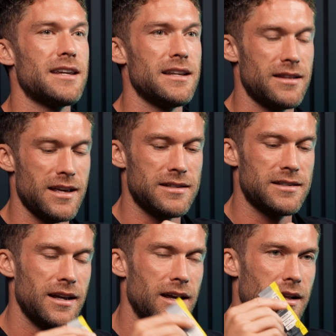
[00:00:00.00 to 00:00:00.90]
heat, this
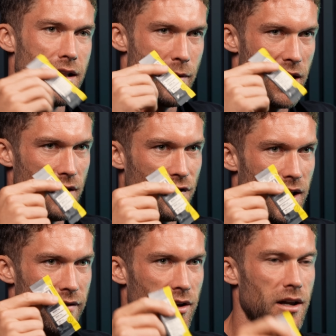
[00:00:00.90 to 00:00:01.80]
lemonade
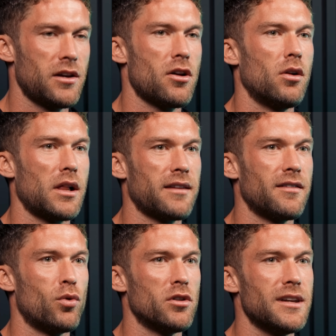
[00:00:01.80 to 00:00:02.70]
flavor in a cold glass
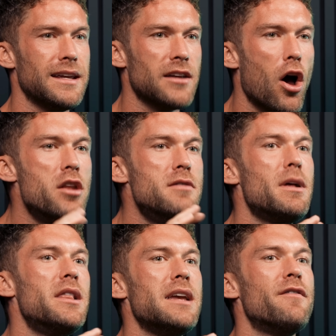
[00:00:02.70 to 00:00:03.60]
of water is
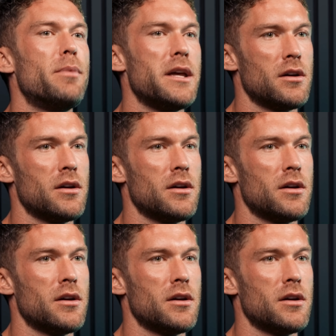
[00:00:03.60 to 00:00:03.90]
unbelievably